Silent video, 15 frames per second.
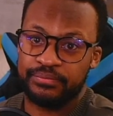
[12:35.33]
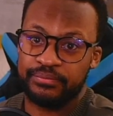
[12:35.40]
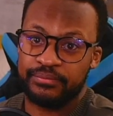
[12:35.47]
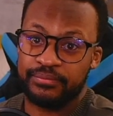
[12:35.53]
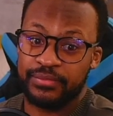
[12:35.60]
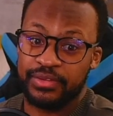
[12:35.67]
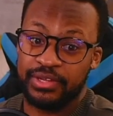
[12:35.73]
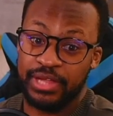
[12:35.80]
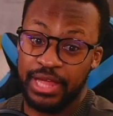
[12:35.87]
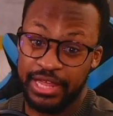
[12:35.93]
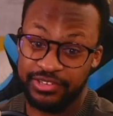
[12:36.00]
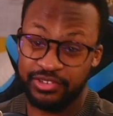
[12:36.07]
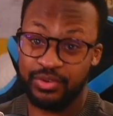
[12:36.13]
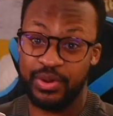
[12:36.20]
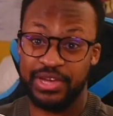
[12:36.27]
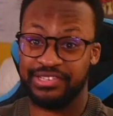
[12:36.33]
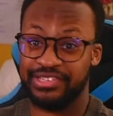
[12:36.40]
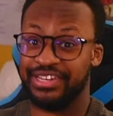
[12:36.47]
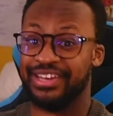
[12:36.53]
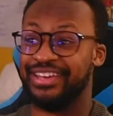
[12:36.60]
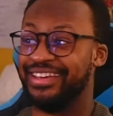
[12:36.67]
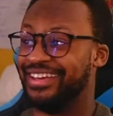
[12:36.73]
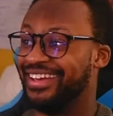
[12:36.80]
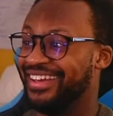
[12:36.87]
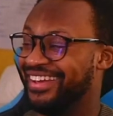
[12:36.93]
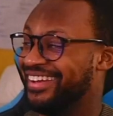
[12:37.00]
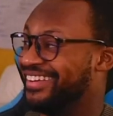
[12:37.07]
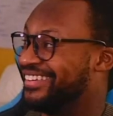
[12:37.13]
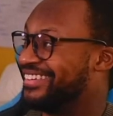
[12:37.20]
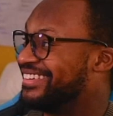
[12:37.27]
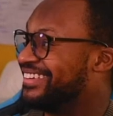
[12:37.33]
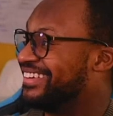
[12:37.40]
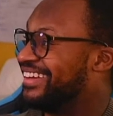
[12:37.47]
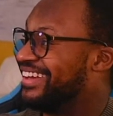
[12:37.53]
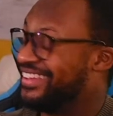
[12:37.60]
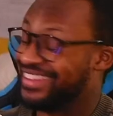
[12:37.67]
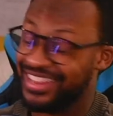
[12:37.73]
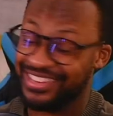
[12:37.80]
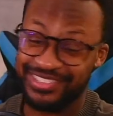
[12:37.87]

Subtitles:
That's crazy. That's crazy.